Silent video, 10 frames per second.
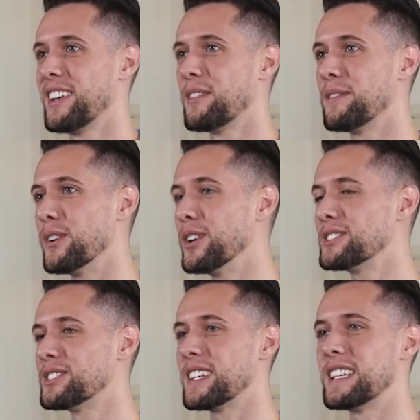
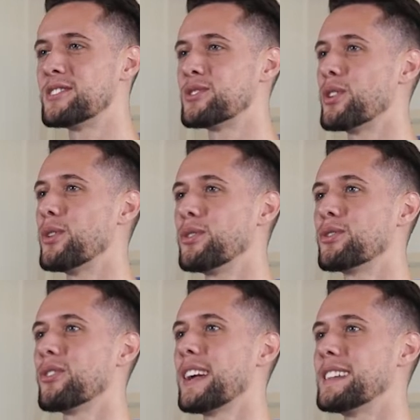First, it's so
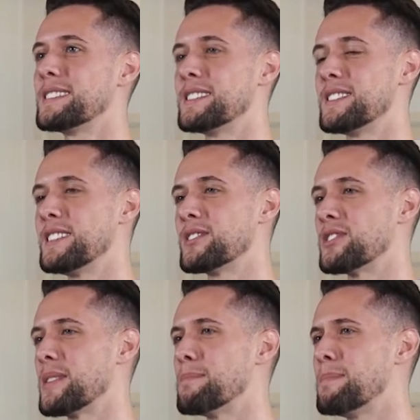great to see
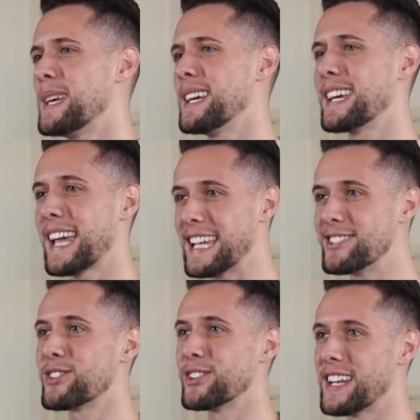such a big
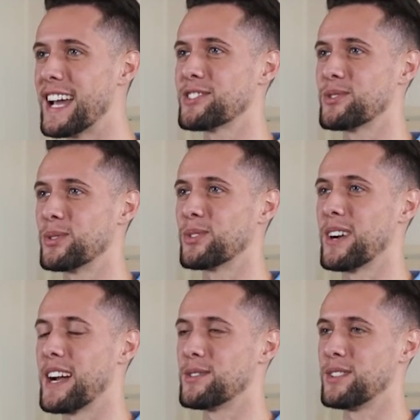international
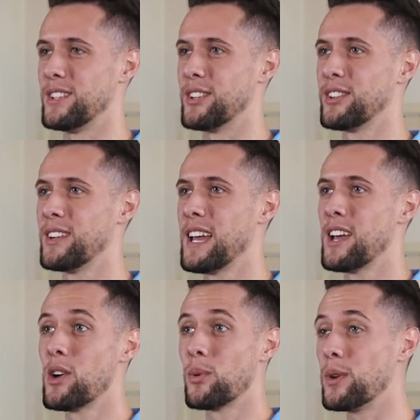crowd here.
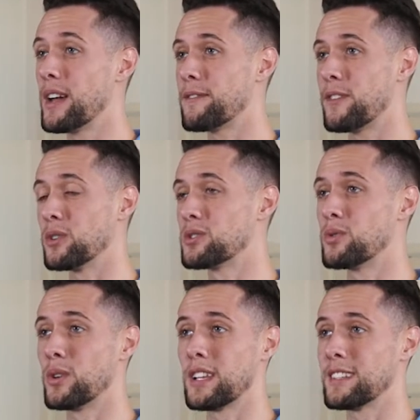We have folks
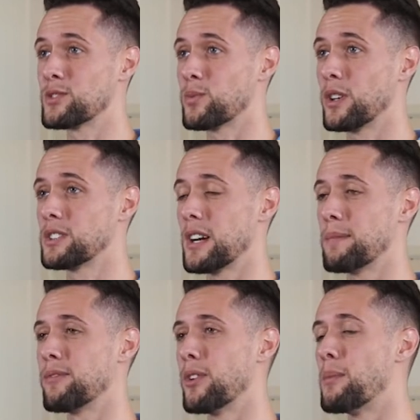joining this
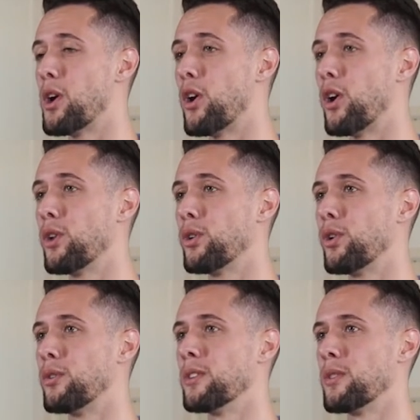workshop from all
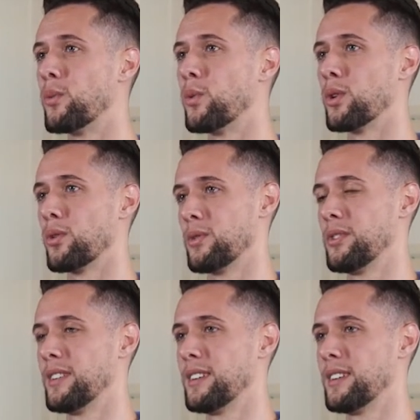over the world.